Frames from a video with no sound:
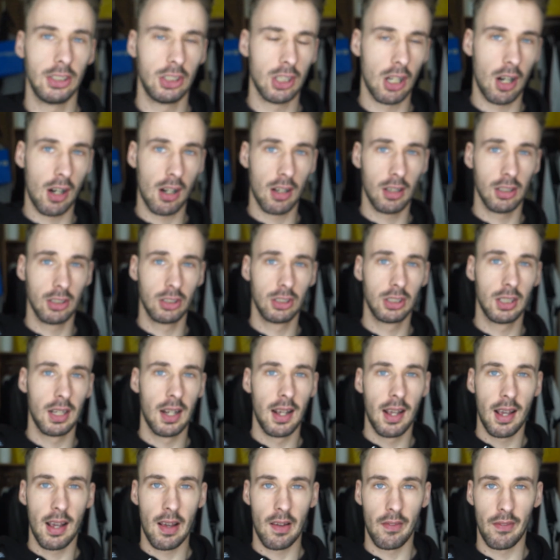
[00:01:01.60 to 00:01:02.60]
charged,
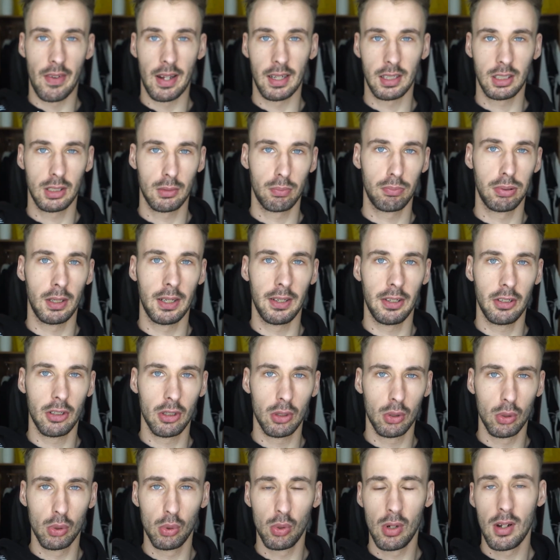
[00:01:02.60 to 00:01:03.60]
and that's pretty
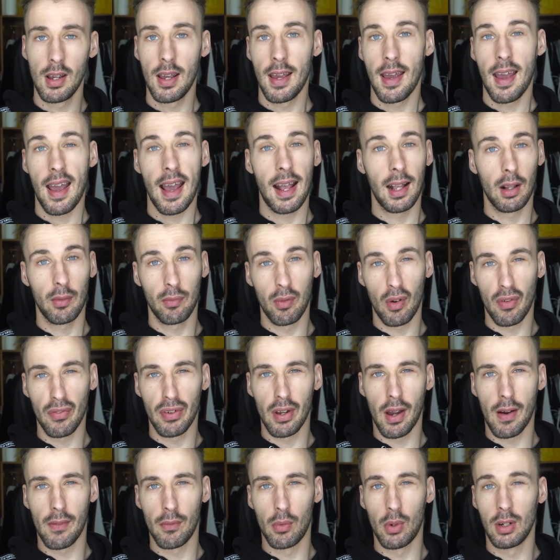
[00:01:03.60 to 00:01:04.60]
cool. As for
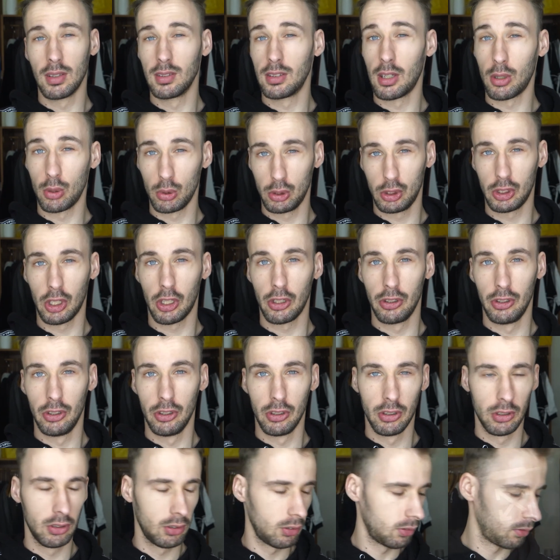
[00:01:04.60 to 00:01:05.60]
the other ones I will show
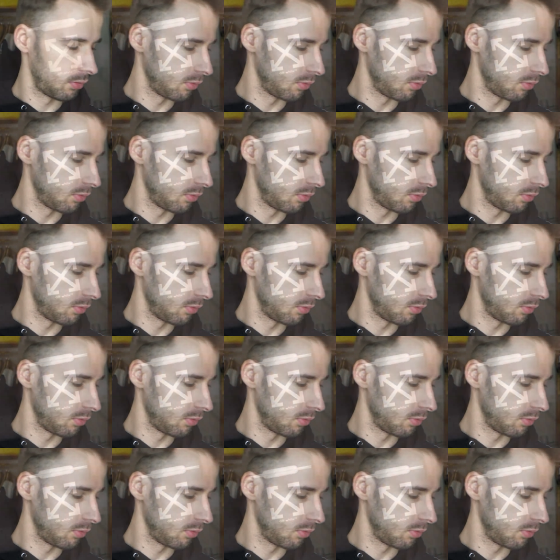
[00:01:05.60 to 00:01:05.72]
you,